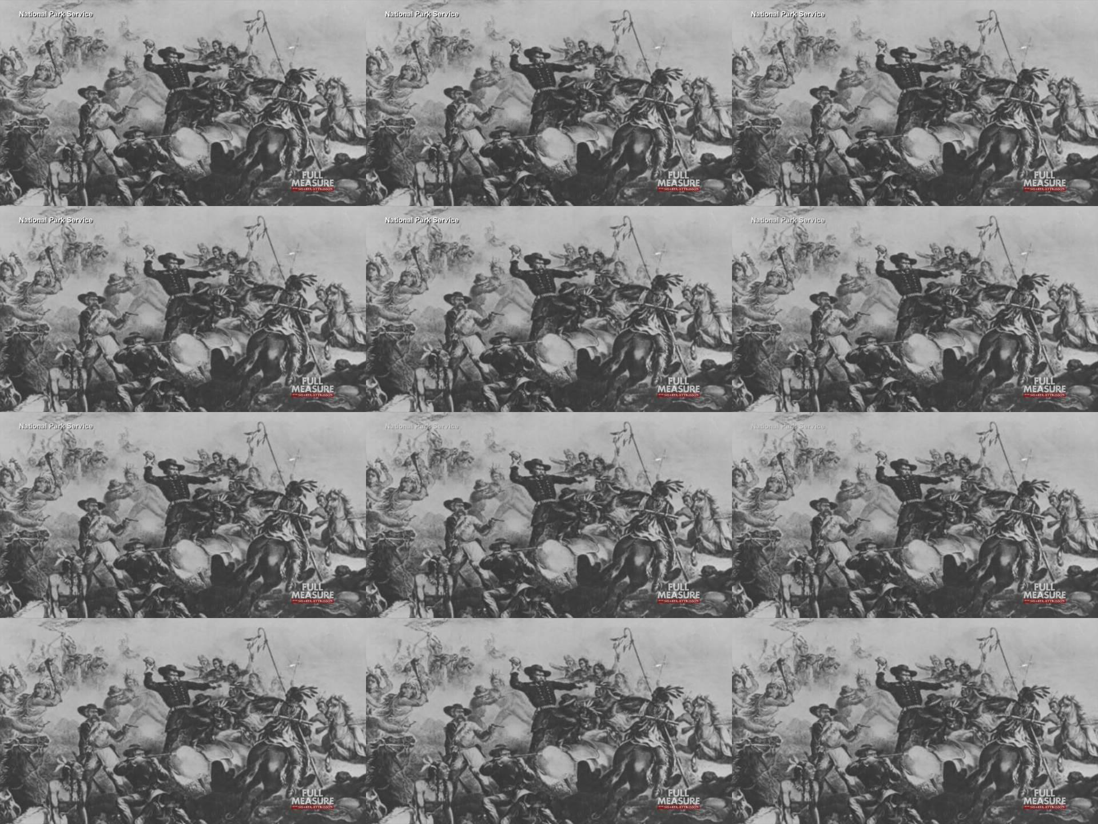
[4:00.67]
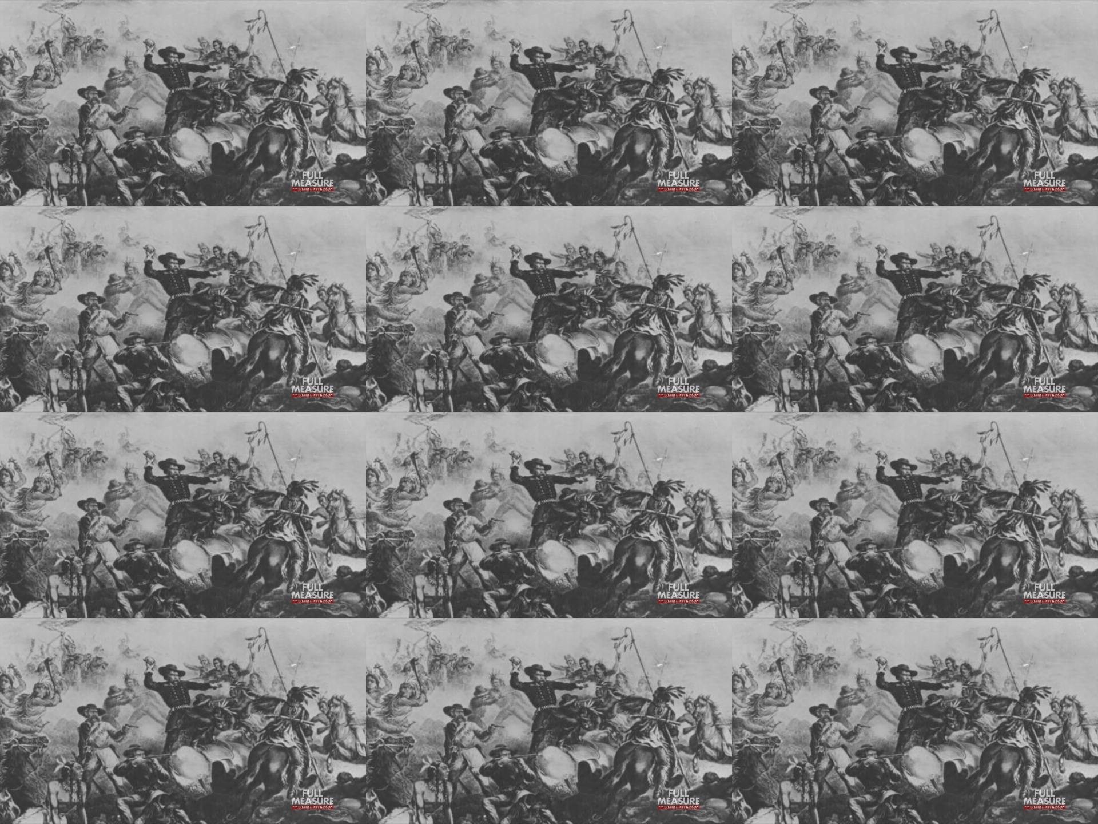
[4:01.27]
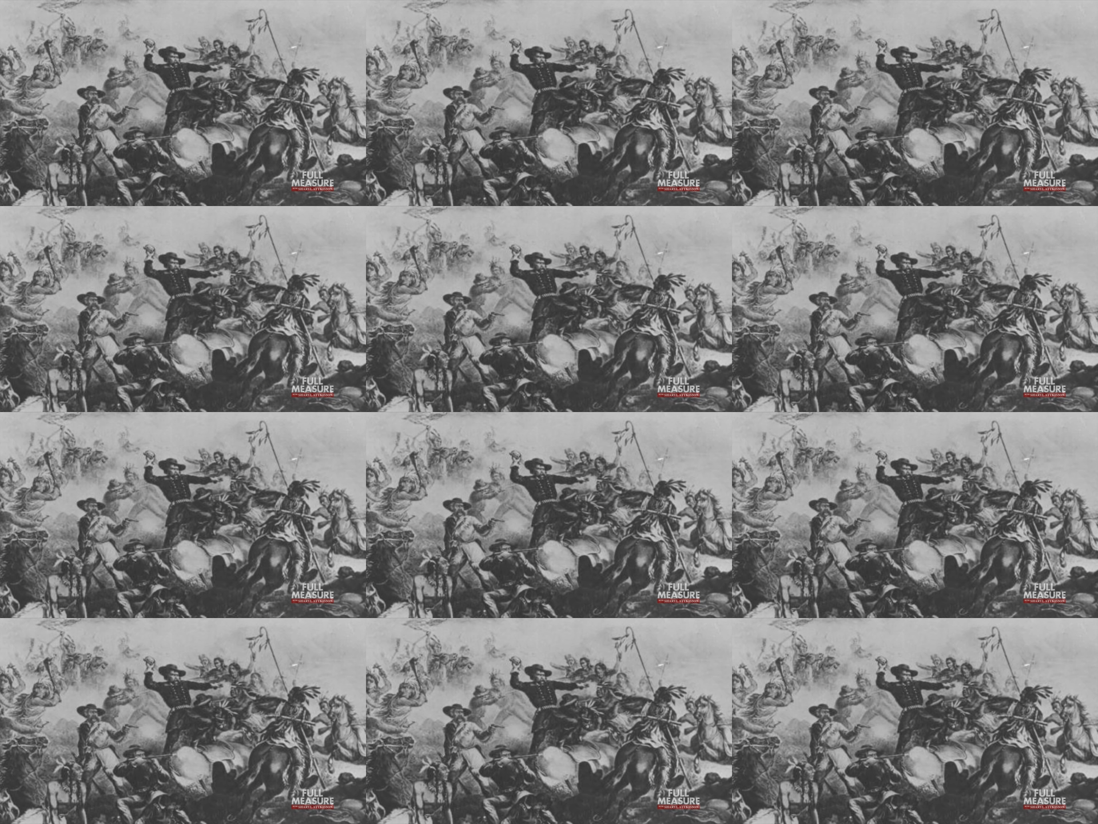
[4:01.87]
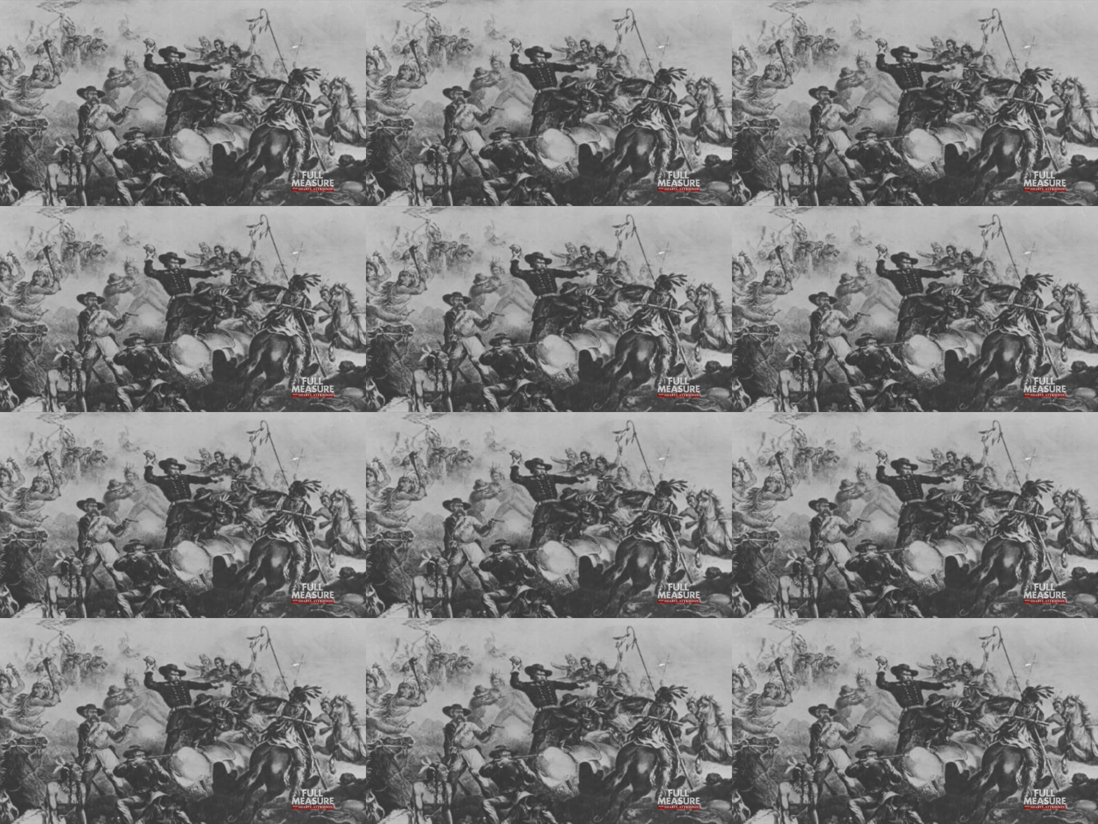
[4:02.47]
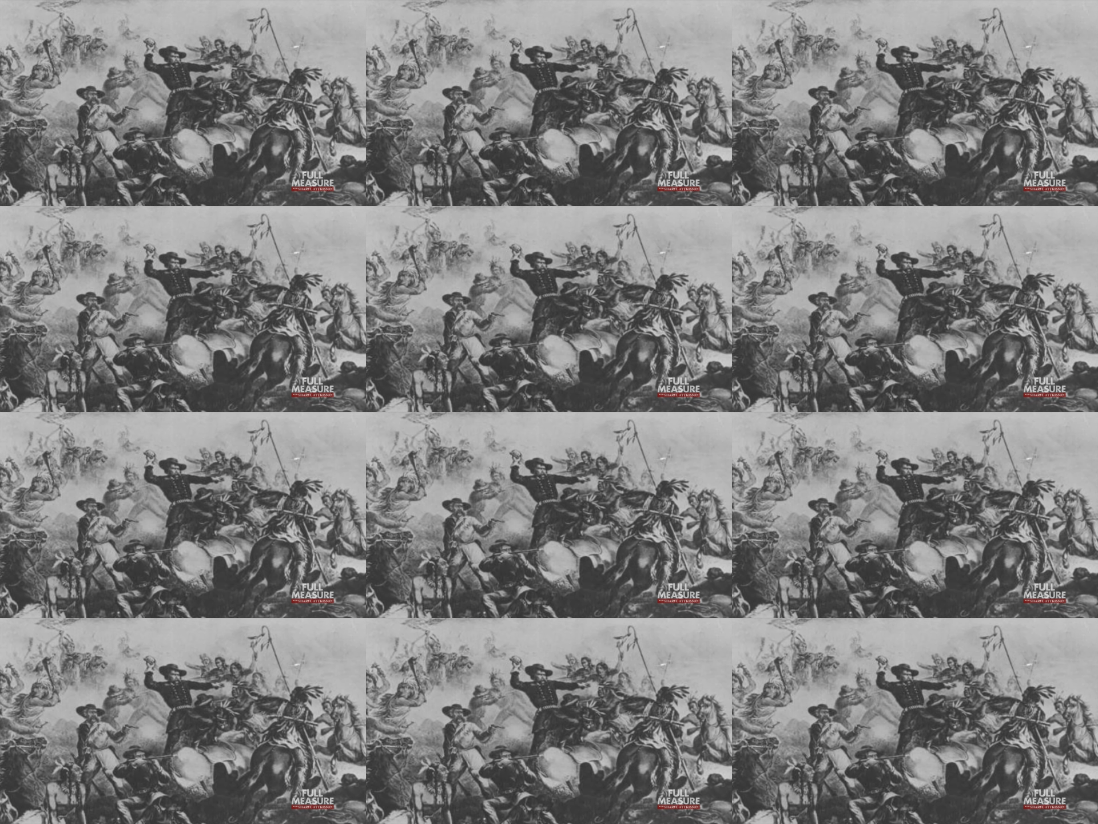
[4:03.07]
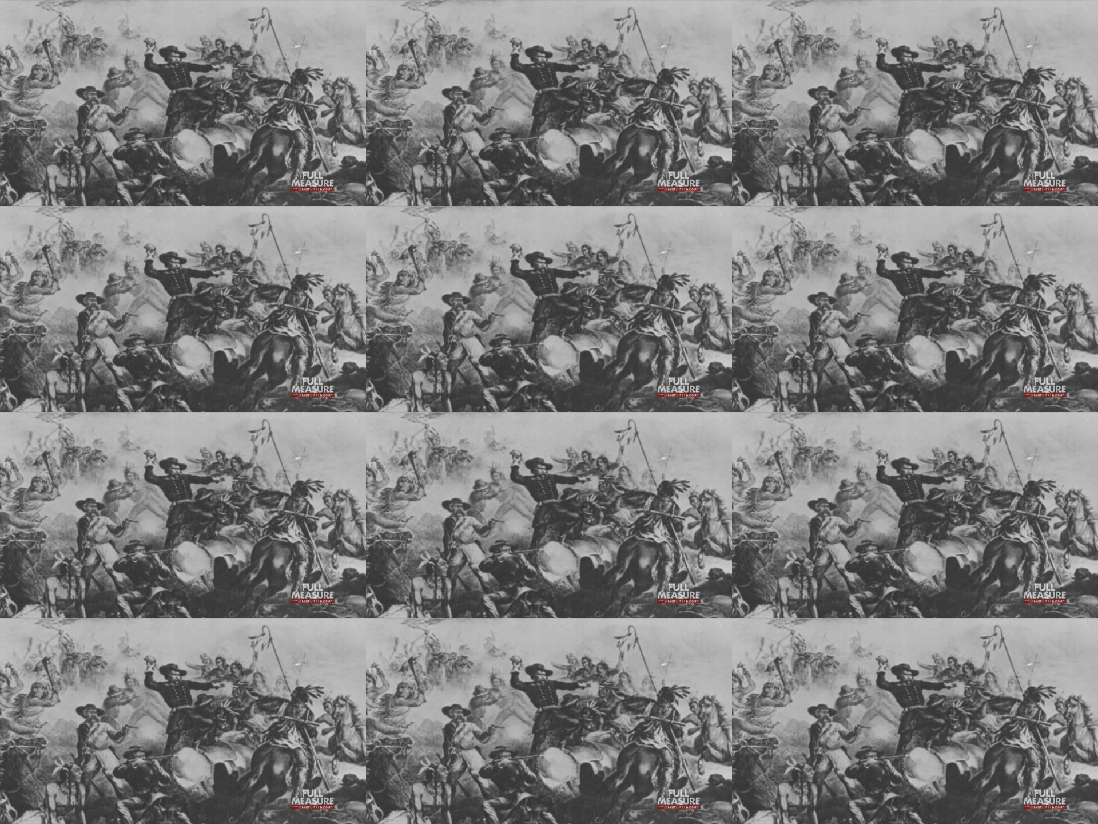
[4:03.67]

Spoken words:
Nobody's mouth can be seen.